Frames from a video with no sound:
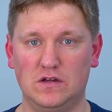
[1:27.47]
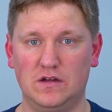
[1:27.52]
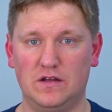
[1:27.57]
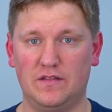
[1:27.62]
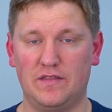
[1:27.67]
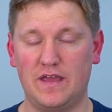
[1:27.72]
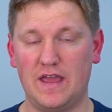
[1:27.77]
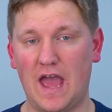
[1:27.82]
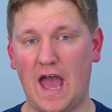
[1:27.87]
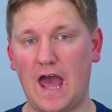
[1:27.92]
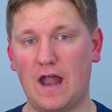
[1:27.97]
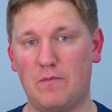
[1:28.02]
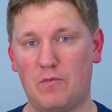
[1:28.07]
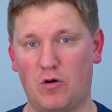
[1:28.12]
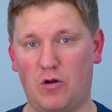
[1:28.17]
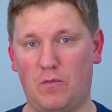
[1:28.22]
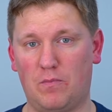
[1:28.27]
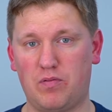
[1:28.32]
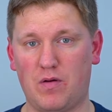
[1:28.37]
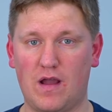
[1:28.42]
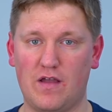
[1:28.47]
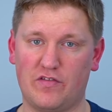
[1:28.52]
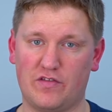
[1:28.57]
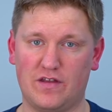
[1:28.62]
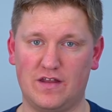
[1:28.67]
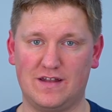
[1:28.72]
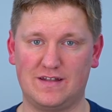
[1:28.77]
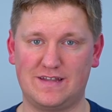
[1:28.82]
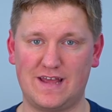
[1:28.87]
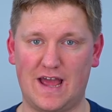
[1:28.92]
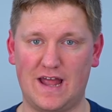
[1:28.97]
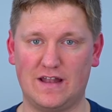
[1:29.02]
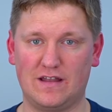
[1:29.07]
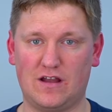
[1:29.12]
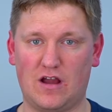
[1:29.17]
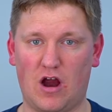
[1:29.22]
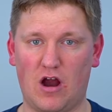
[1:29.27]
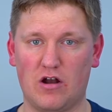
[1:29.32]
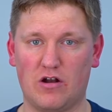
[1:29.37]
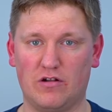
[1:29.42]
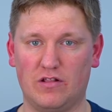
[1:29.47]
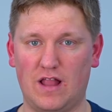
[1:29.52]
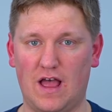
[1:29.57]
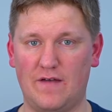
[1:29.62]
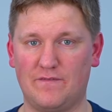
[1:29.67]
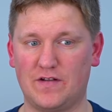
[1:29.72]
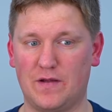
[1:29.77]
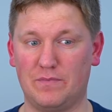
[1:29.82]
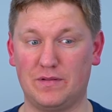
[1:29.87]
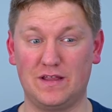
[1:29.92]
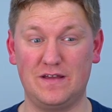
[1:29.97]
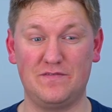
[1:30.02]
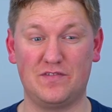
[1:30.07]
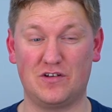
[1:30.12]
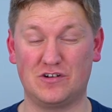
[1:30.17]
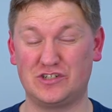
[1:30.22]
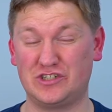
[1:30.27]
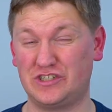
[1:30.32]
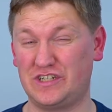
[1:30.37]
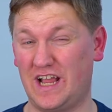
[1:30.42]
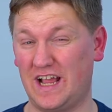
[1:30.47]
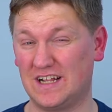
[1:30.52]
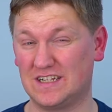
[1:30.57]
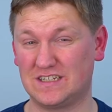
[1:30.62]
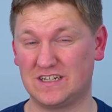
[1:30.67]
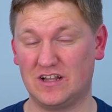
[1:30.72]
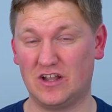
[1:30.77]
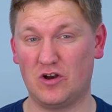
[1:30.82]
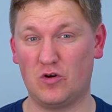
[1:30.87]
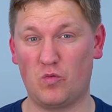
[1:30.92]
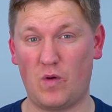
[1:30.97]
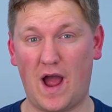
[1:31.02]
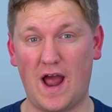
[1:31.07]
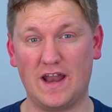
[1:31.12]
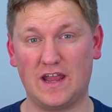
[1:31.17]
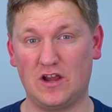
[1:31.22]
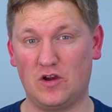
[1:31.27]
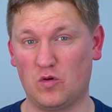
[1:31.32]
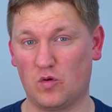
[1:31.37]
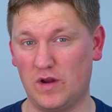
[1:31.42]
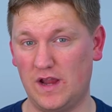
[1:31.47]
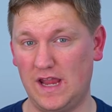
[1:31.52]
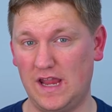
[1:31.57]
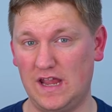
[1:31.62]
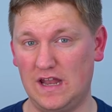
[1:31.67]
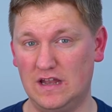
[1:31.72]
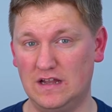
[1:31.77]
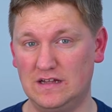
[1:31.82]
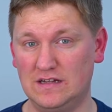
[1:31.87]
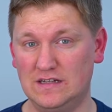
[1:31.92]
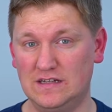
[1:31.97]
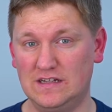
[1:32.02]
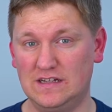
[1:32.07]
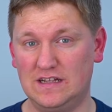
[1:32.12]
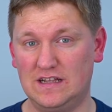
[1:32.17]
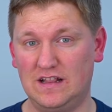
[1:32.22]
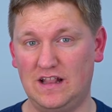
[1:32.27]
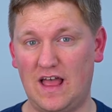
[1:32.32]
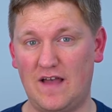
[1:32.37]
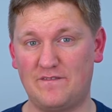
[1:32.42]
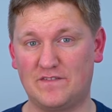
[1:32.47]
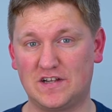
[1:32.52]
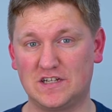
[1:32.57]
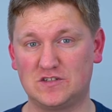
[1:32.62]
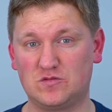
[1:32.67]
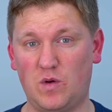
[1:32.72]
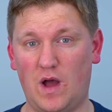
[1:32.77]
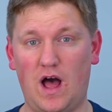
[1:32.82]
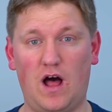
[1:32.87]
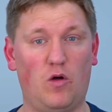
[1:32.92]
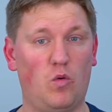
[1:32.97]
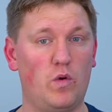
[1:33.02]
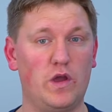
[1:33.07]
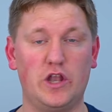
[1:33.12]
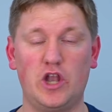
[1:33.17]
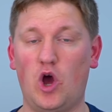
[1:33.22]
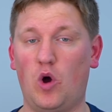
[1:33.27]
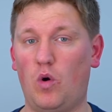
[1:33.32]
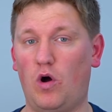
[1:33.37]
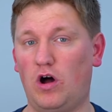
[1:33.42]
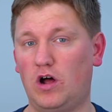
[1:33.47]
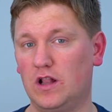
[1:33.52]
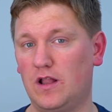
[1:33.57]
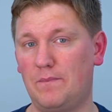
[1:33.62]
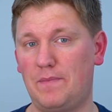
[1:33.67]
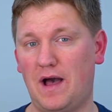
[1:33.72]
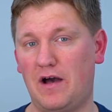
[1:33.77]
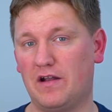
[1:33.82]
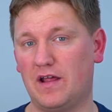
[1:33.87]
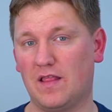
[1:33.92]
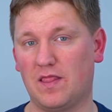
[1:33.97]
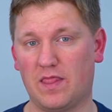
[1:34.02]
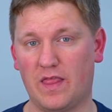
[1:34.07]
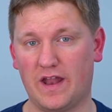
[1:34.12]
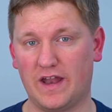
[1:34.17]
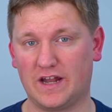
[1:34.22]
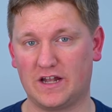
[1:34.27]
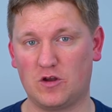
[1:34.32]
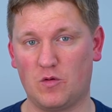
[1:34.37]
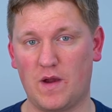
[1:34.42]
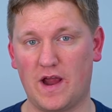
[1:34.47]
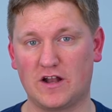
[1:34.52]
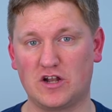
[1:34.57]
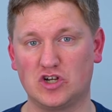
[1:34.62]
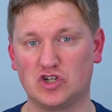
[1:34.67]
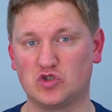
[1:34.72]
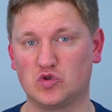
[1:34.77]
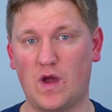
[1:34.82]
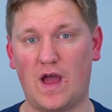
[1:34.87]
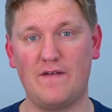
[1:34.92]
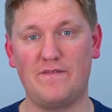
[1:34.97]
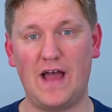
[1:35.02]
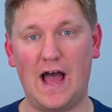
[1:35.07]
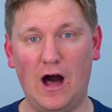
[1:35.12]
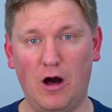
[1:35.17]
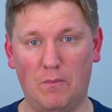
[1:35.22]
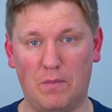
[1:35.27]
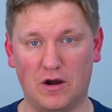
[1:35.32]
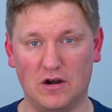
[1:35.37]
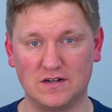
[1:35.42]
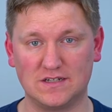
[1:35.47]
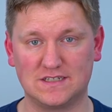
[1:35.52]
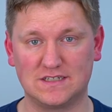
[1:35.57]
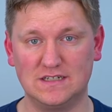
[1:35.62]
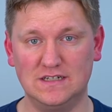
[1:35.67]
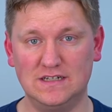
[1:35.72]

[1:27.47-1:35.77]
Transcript: The Admiral President Ted Carter left. I believe their Chancellor, Ronnie Green, left as well. We know all about Athletic Director Trev Alberts